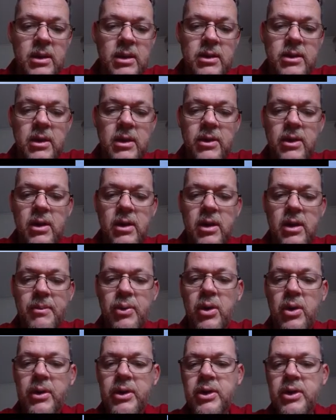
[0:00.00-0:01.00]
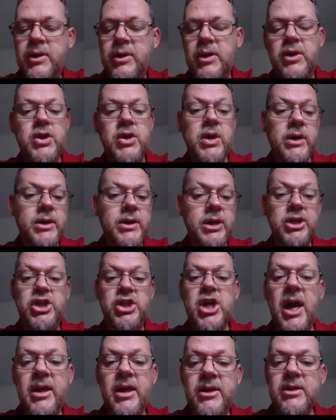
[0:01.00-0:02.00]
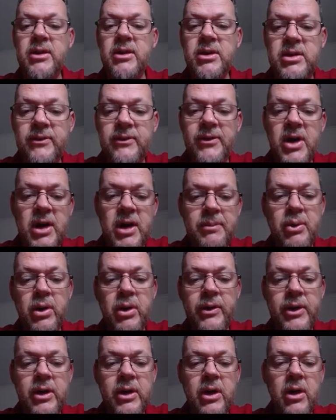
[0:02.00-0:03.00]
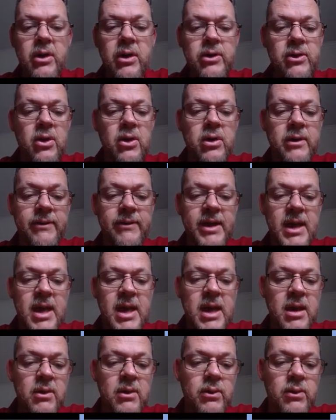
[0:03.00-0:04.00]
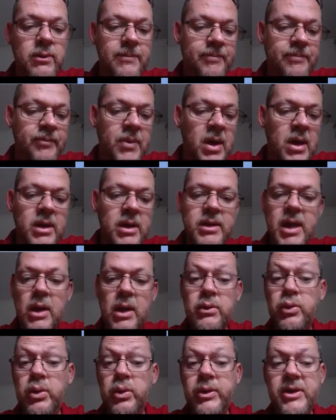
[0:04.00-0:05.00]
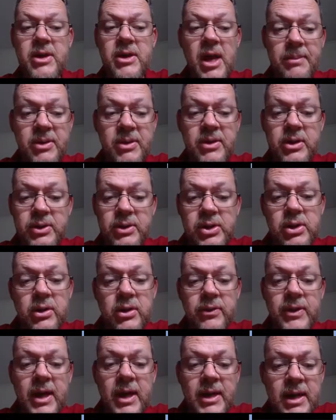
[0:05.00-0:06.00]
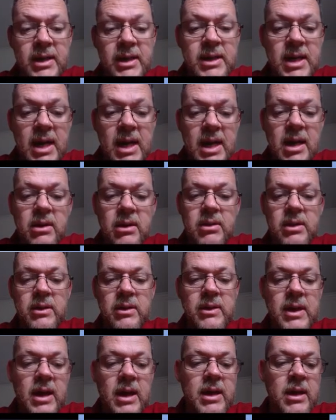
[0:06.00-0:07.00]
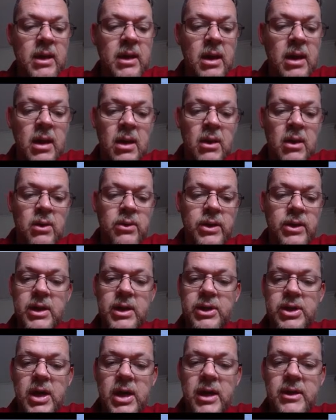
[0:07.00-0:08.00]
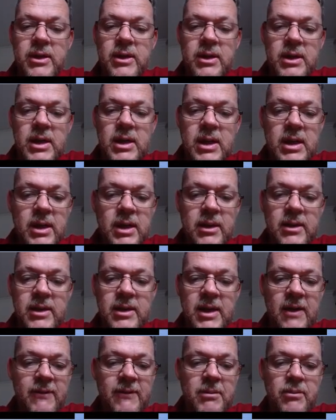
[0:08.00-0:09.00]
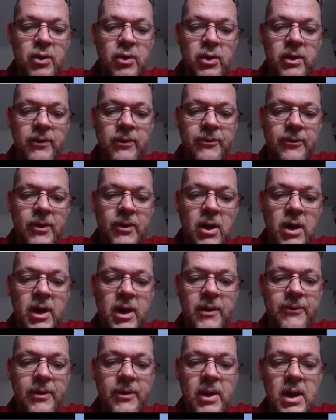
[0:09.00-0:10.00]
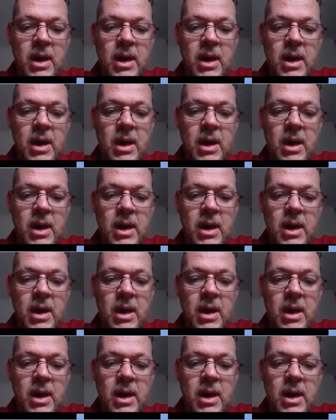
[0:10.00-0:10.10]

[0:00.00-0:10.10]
So the hypotenuse is just adjacent divided by the cosine of the angle. So we'll substitute that in now and say the adjacent is 7.5.